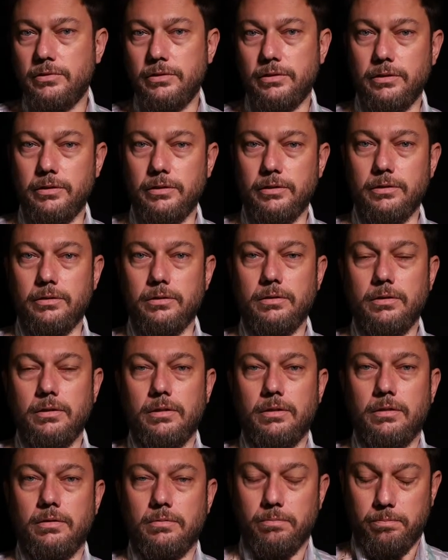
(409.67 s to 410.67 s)
the
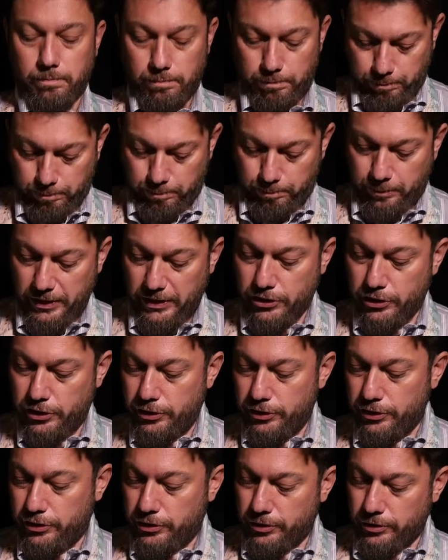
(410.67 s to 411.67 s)

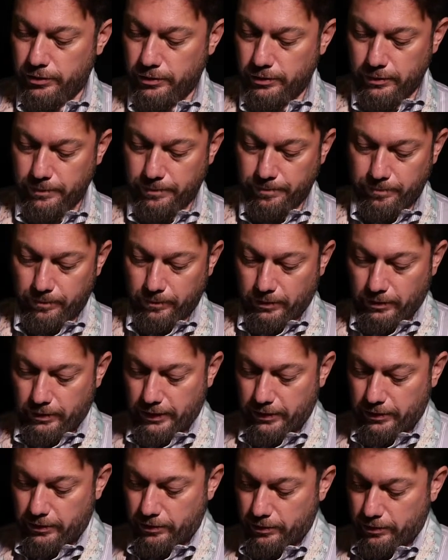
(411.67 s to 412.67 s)
pictures,
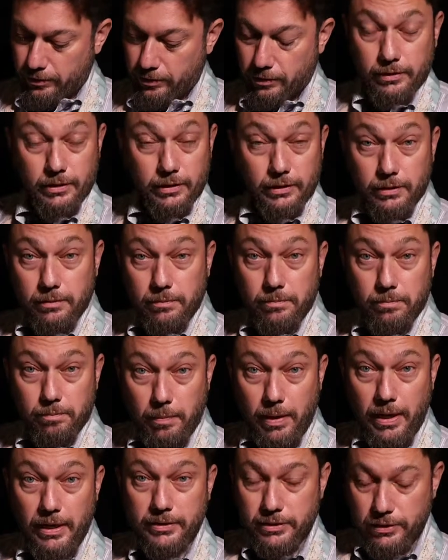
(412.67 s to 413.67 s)
and the
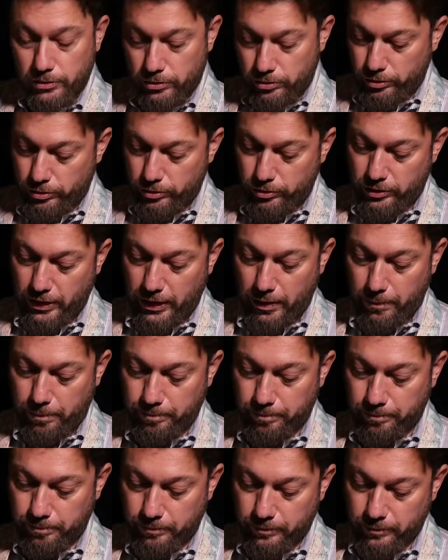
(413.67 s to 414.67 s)
buttons on
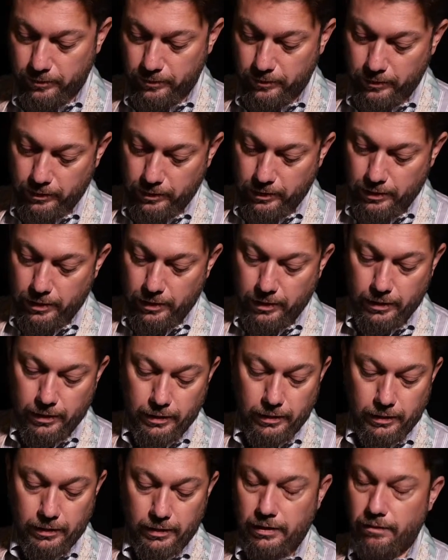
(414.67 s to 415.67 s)
top,
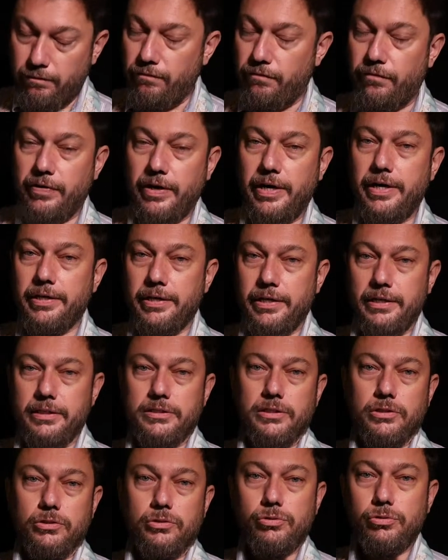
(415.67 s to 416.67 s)
very easy,